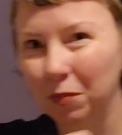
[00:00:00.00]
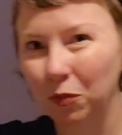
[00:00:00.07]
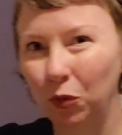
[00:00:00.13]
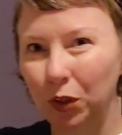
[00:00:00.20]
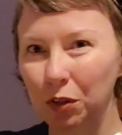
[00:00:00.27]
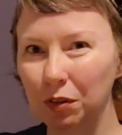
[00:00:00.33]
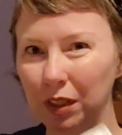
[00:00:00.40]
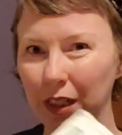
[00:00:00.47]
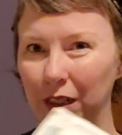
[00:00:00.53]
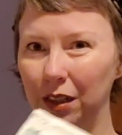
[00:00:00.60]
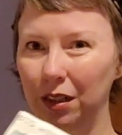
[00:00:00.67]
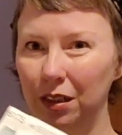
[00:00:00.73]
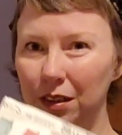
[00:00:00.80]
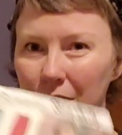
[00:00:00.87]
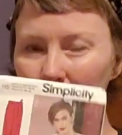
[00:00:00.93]
What do you
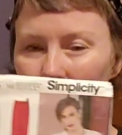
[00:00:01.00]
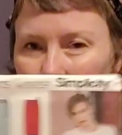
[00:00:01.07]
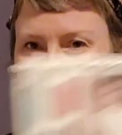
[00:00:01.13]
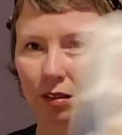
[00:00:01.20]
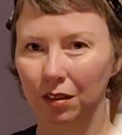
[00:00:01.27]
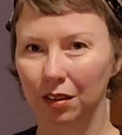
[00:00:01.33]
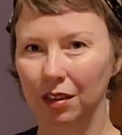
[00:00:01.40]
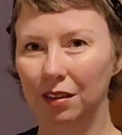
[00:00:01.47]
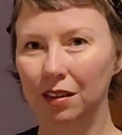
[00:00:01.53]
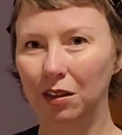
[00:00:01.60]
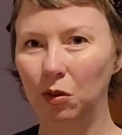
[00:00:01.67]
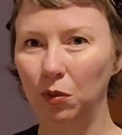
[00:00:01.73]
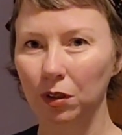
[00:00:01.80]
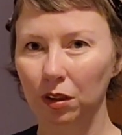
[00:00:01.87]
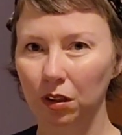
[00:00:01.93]
think? Do you think
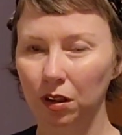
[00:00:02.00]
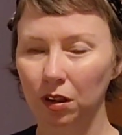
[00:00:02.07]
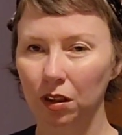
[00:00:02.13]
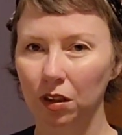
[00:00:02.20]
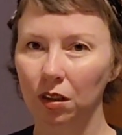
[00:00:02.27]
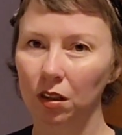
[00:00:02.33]
that'll work?